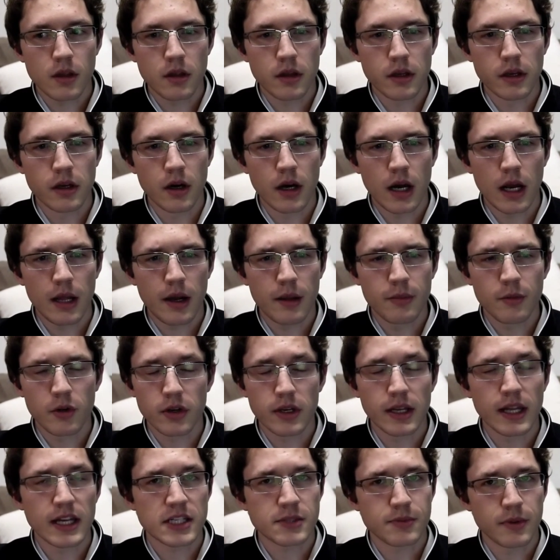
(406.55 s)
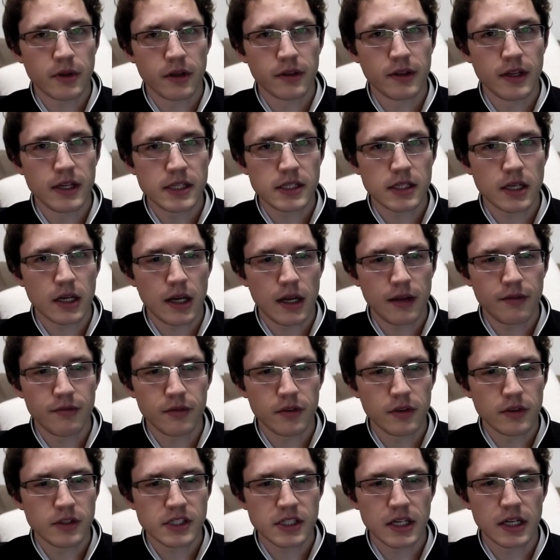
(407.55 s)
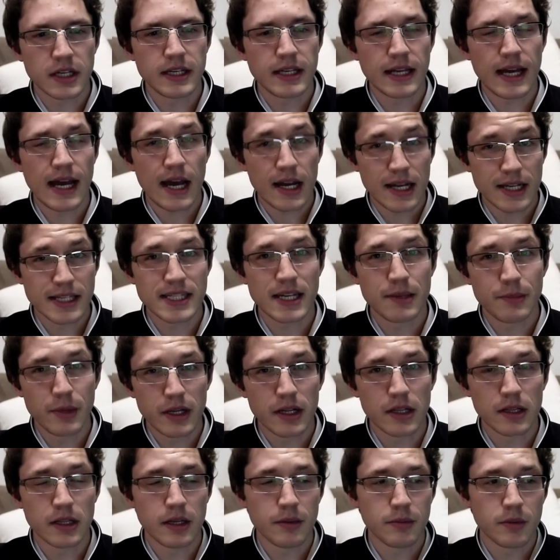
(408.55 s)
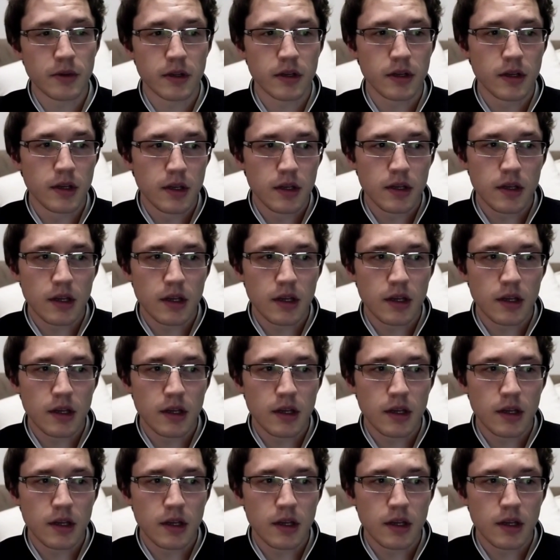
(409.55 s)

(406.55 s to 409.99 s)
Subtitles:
You know, I'm not an expert on this, I haven't studied it academically, but